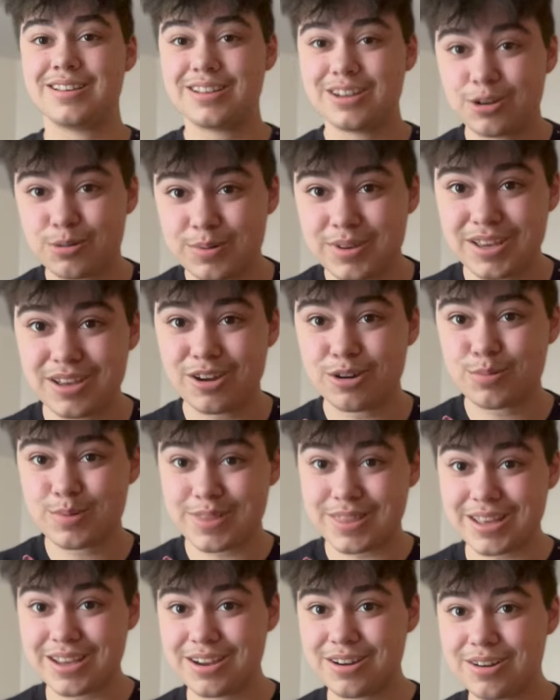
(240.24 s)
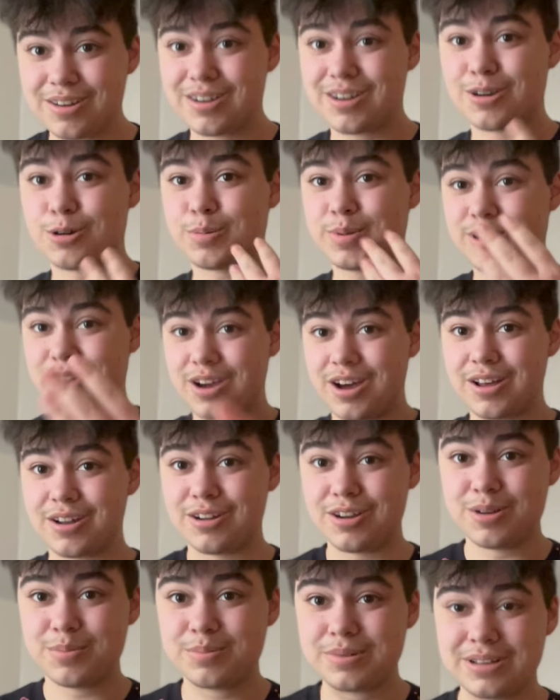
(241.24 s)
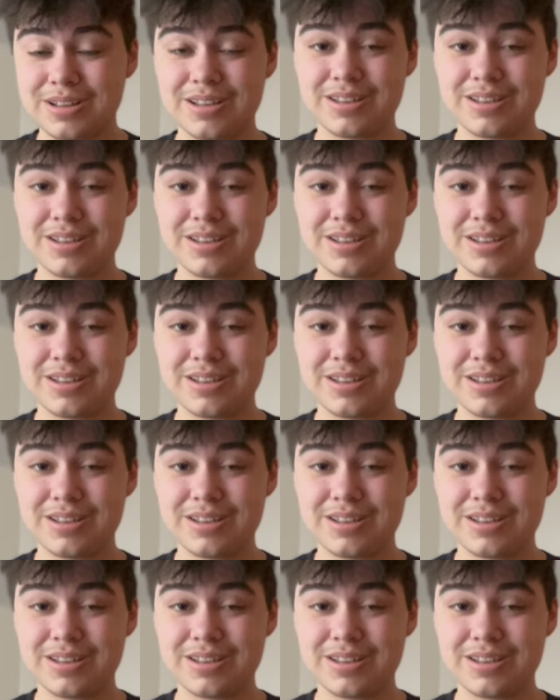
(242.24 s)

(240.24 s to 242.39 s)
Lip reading: Are we there? Are we caught up?